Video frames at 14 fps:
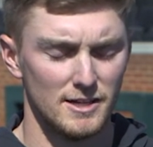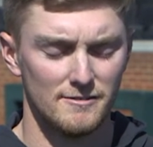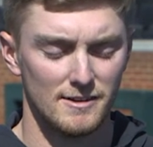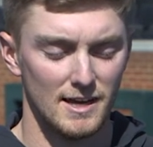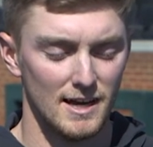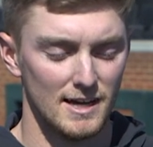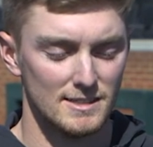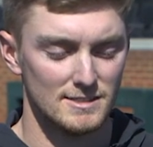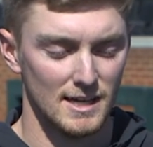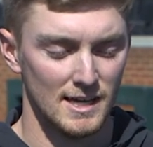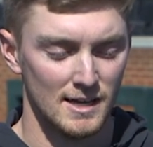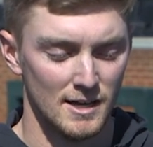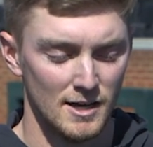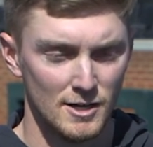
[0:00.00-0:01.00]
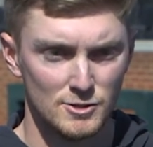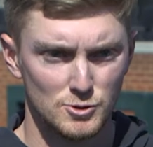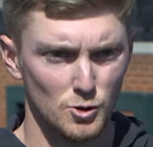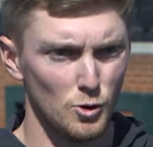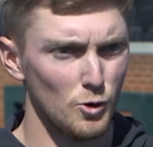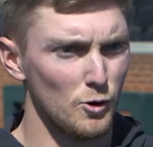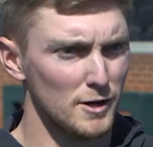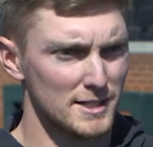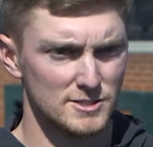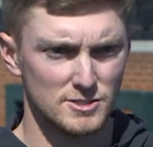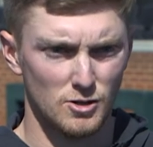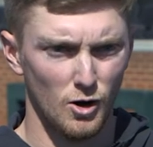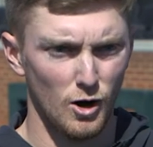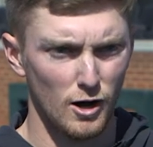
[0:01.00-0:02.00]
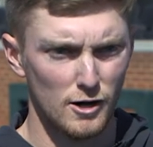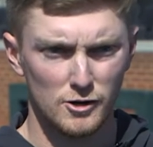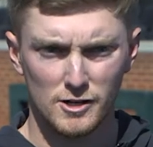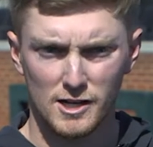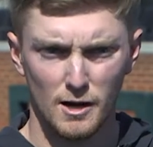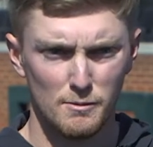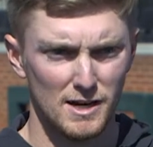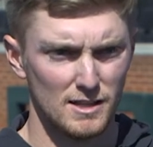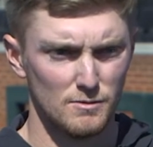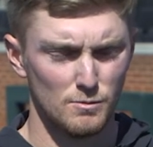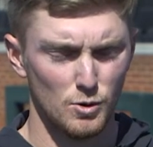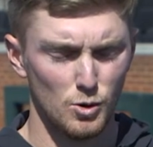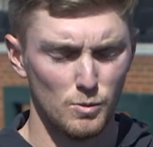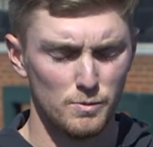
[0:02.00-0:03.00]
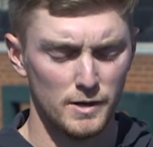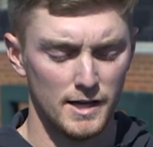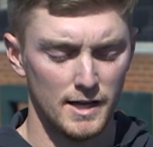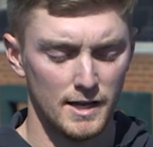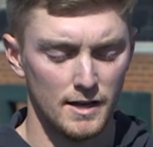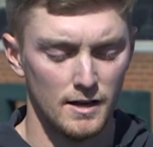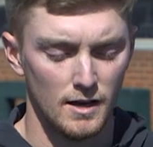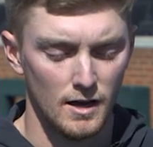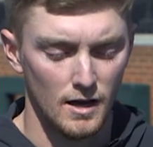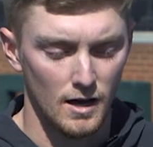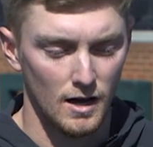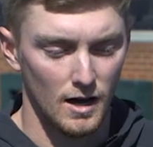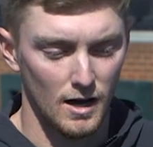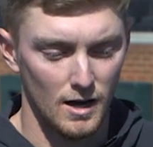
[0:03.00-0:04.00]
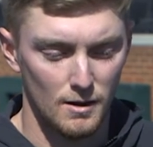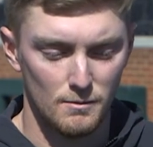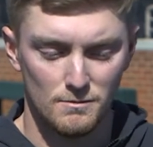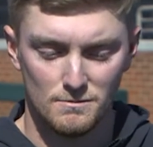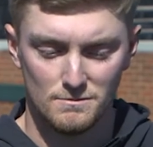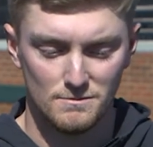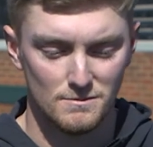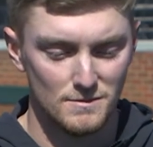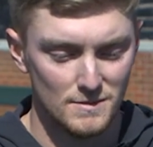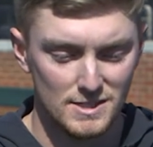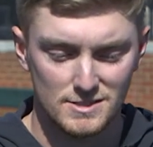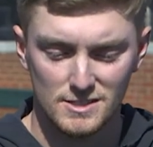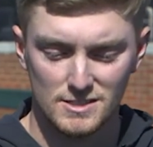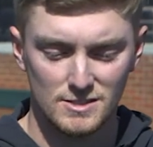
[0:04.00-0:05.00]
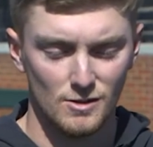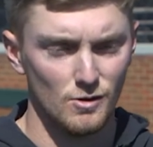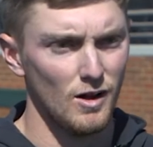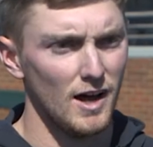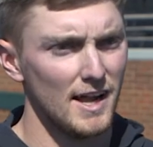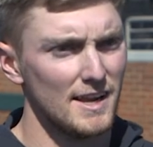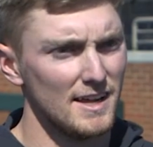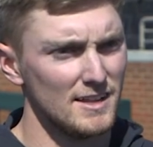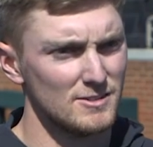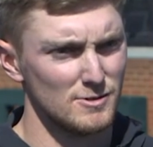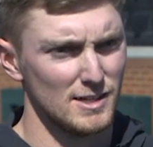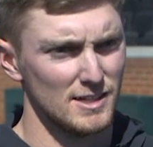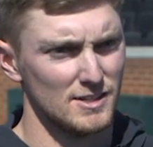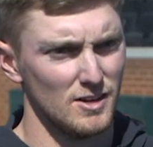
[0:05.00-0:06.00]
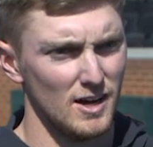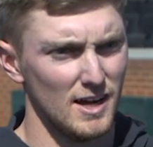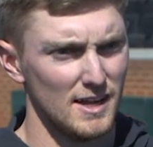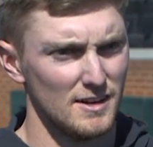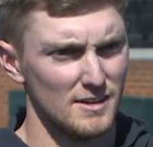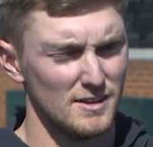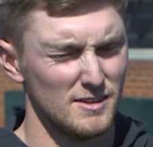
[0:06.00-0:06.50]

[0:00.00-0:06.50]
You have guys like Sewell who can start, who can come out of the bullpen. Um, there's just a lot. It's really not.